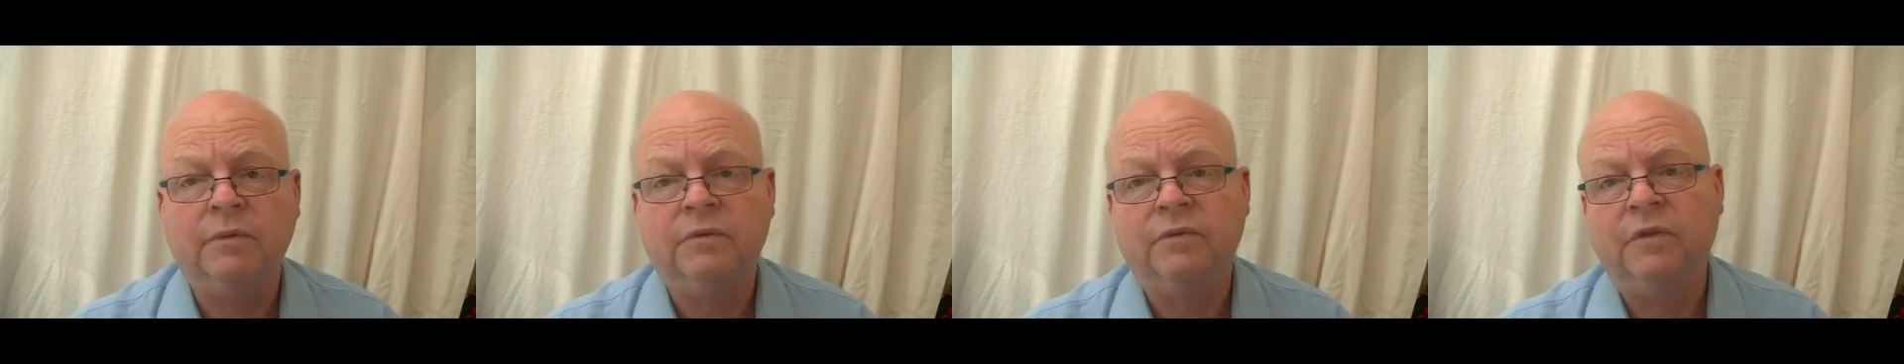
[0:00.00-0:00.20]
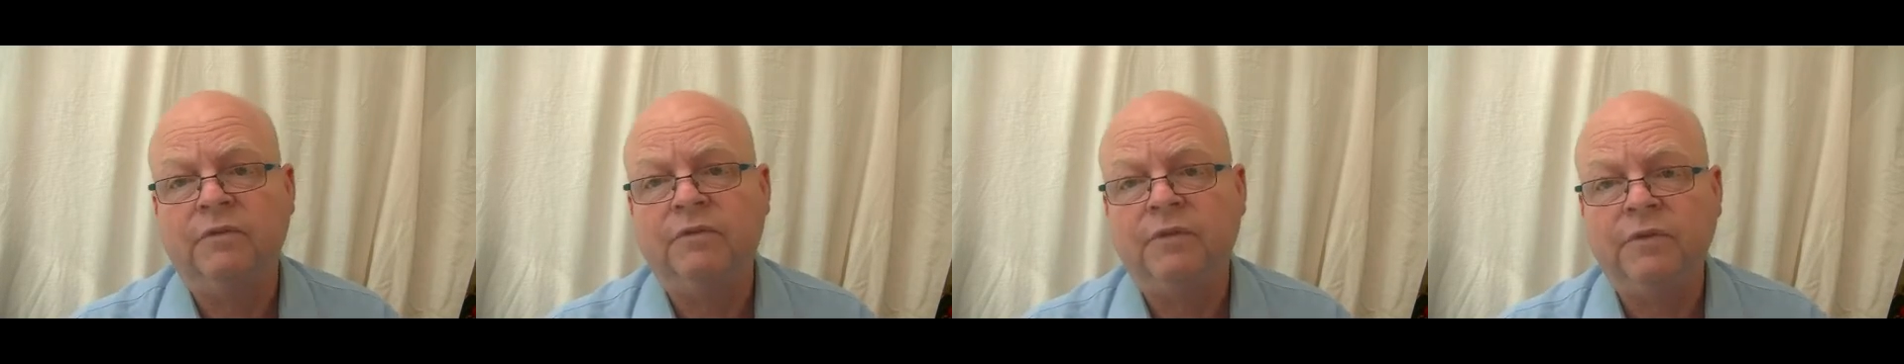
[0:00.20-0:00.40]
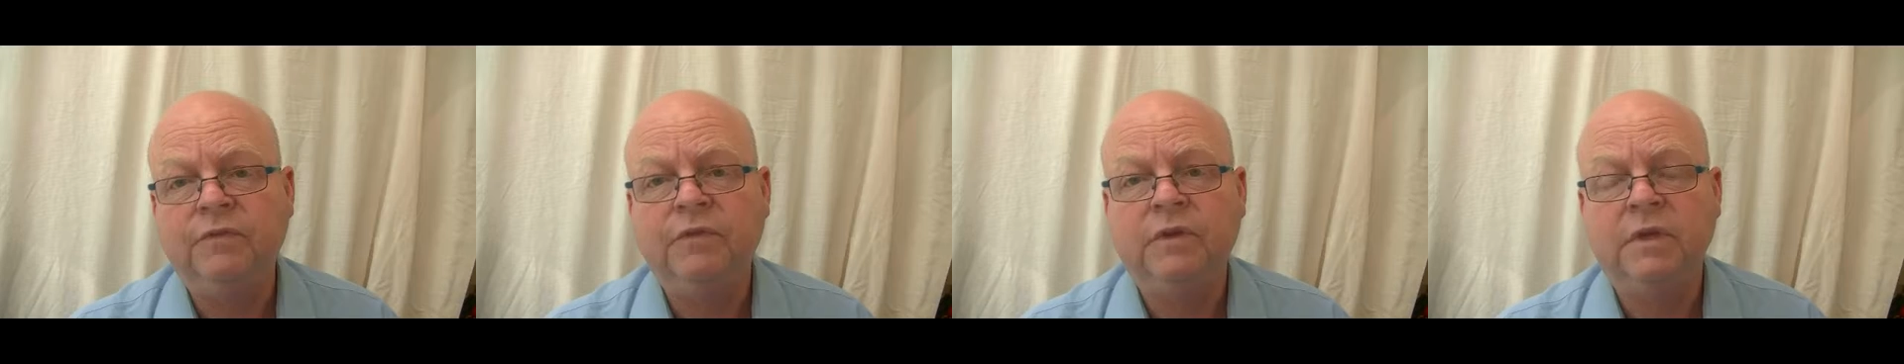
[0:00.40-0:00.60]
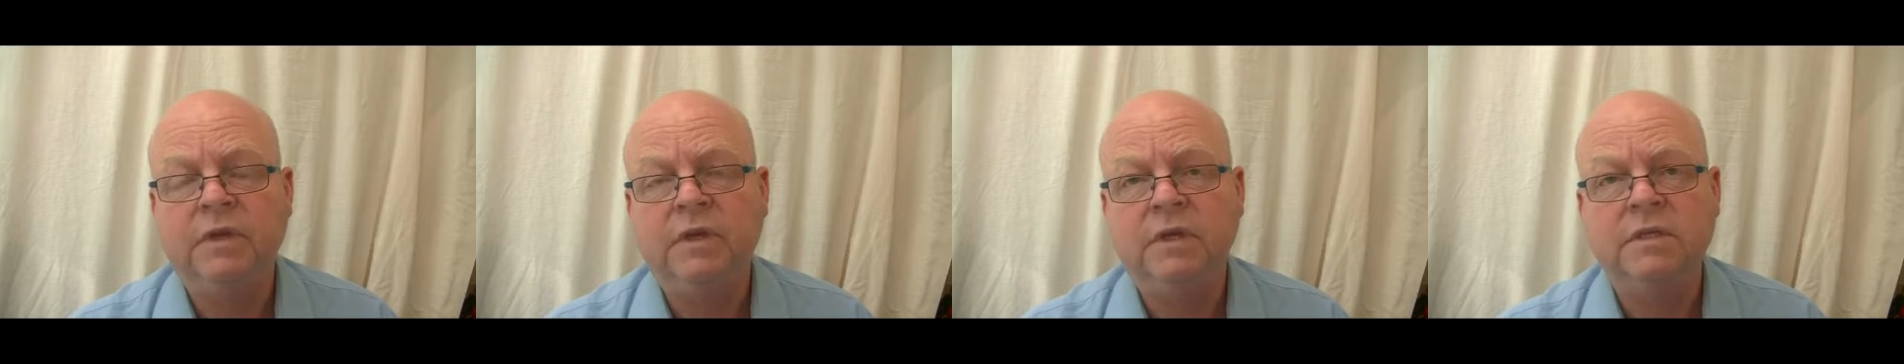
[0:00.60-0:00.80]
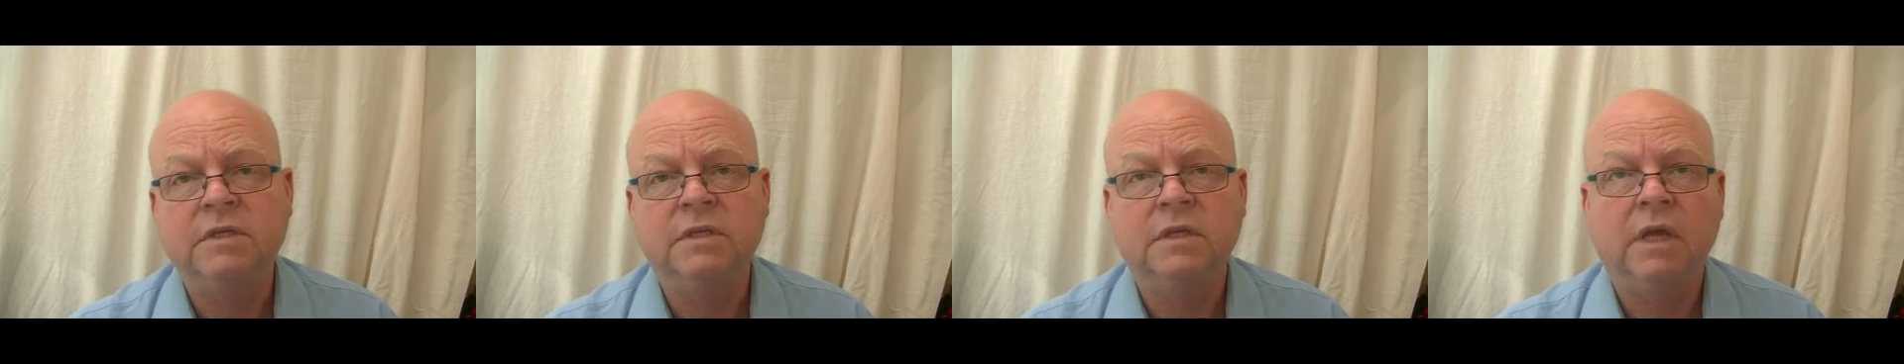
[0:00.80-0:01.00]
So 50
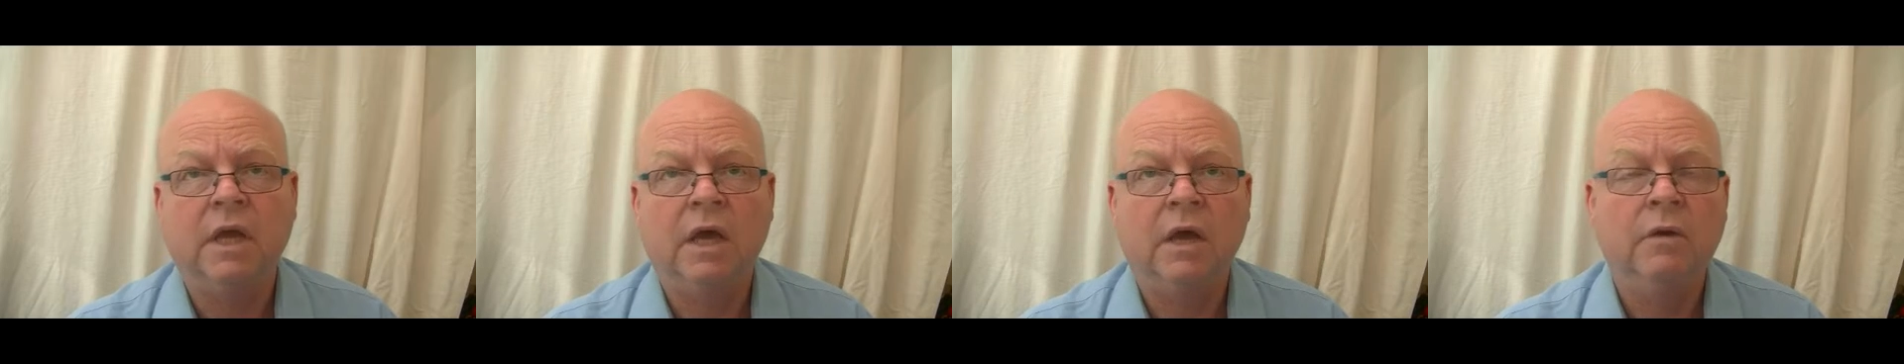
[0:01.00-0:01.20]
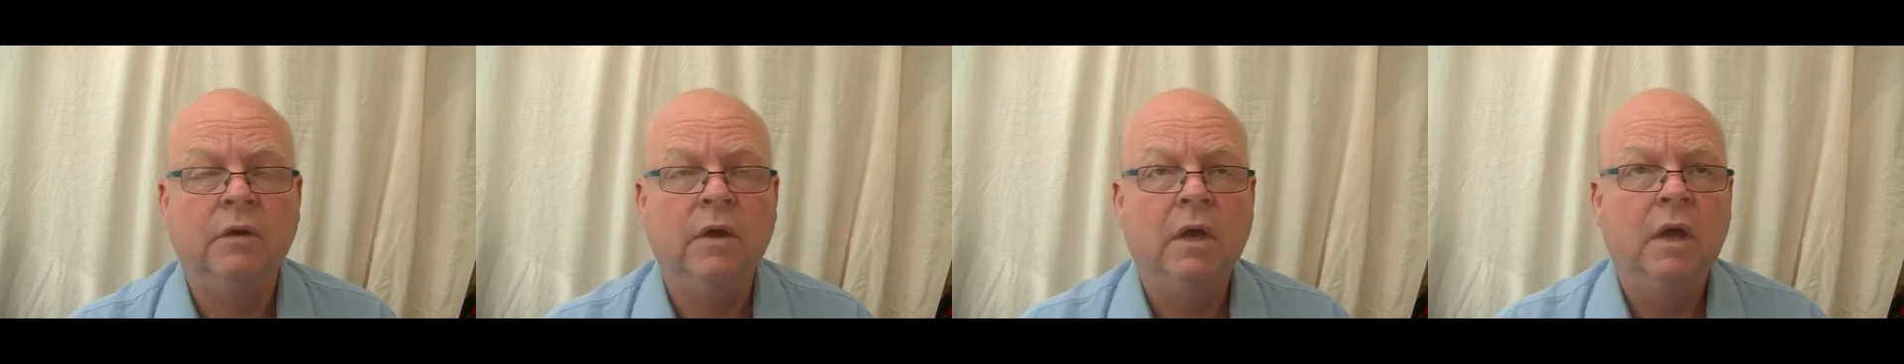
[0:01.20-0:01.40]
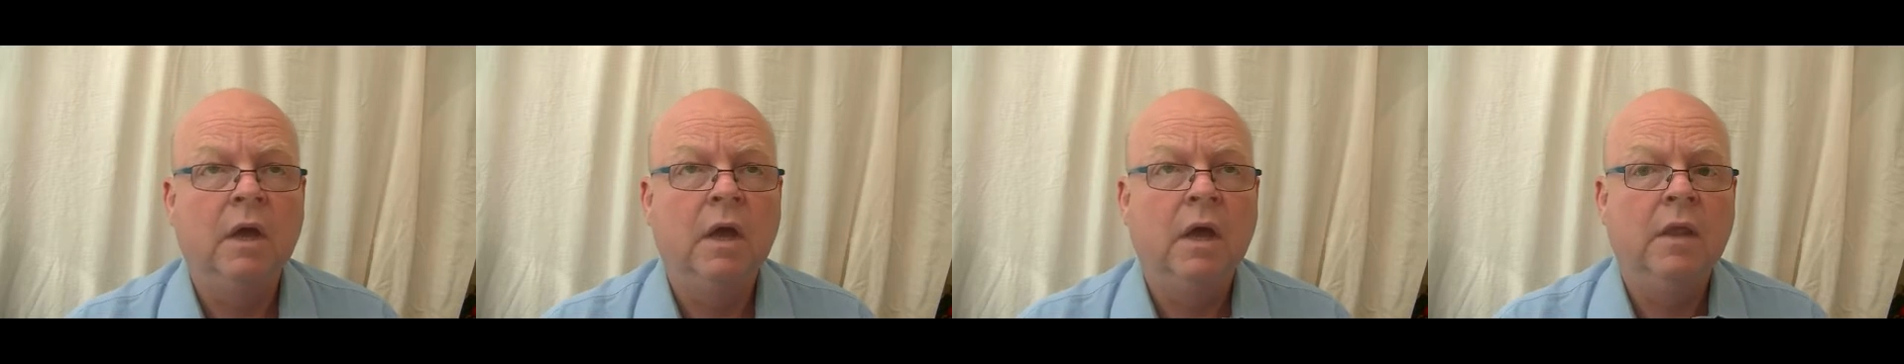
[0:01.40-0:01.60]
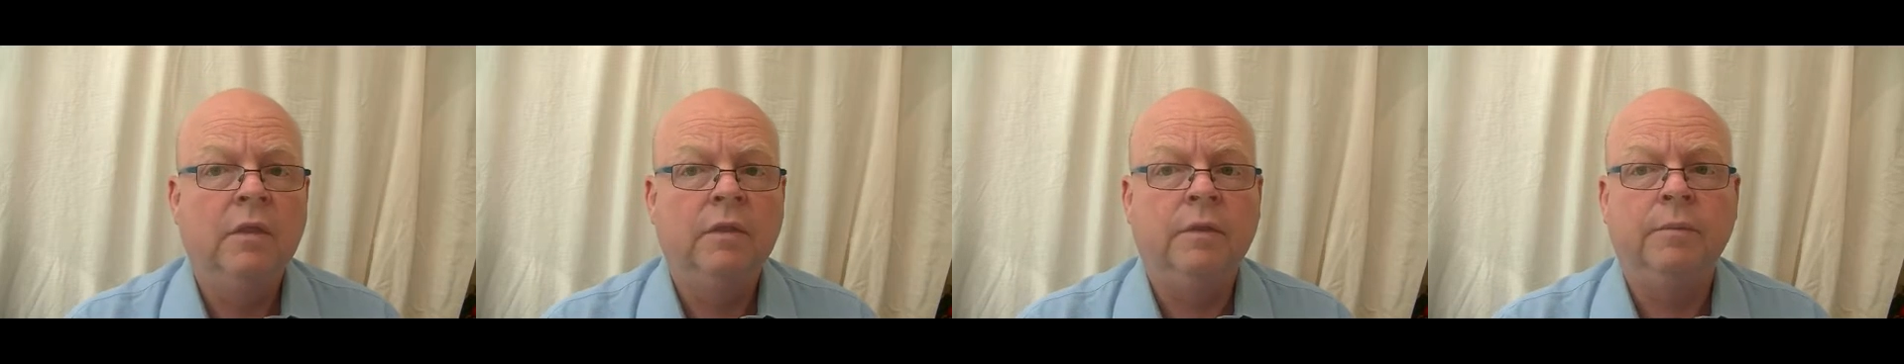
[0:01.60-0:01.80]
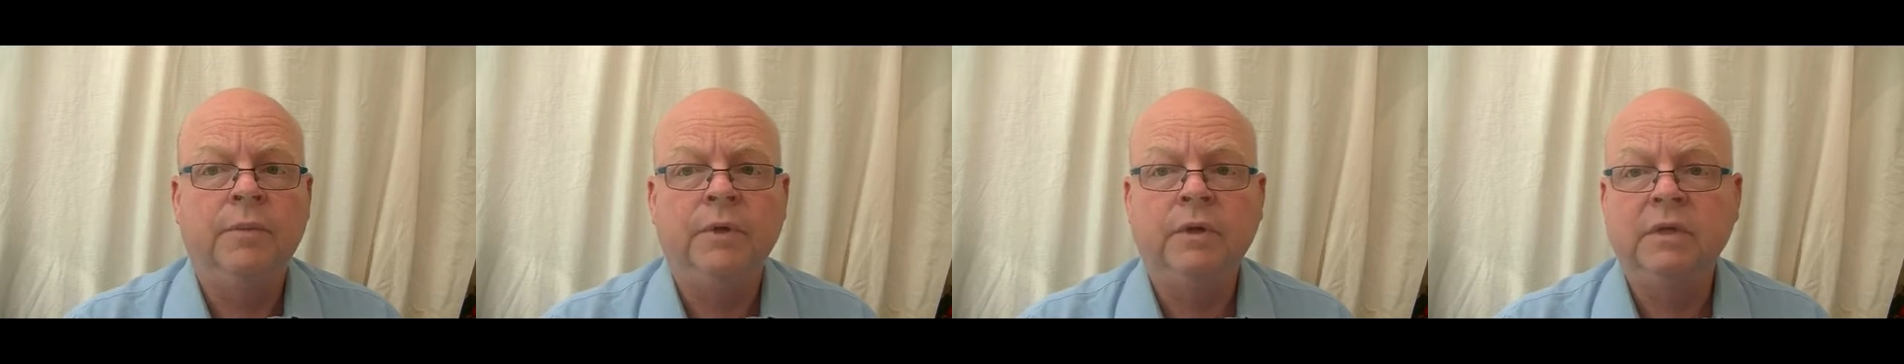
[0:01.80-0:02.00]
years ago,
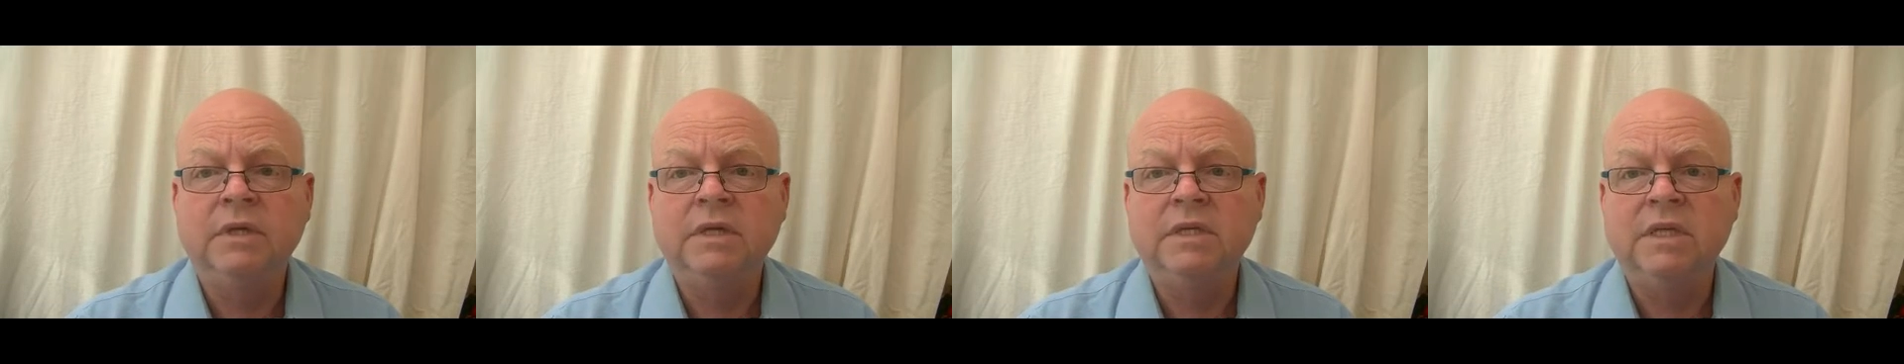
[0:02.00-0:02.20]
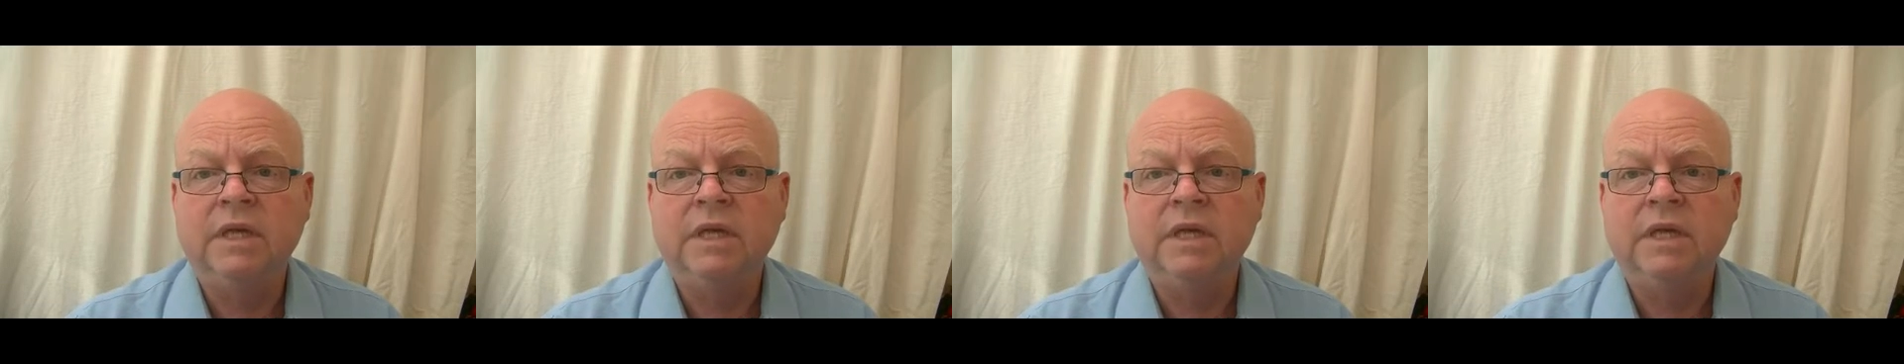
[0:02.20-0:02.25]
the building